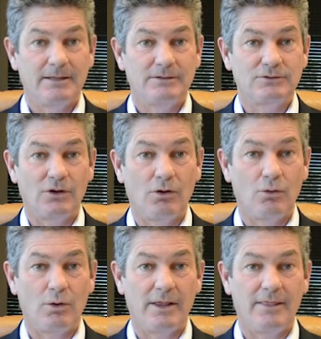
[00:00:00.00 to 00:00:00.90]

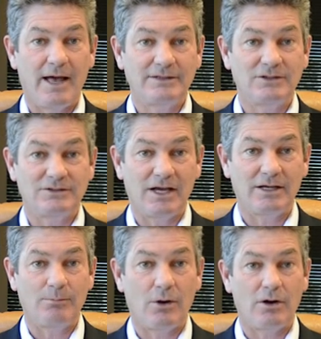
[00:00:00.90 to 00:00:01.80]
So that's the
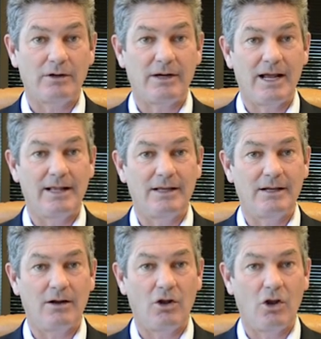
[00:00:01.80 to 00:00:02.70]
second part, and
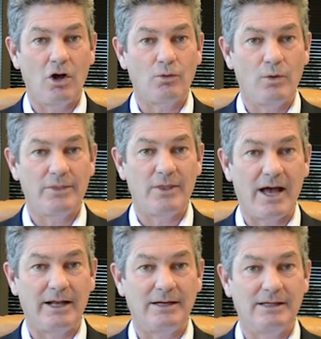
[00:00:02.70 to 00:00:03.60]
then along with
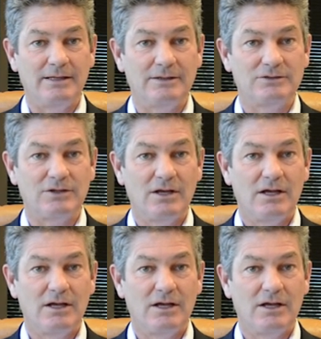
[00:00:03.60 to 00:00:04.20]
that is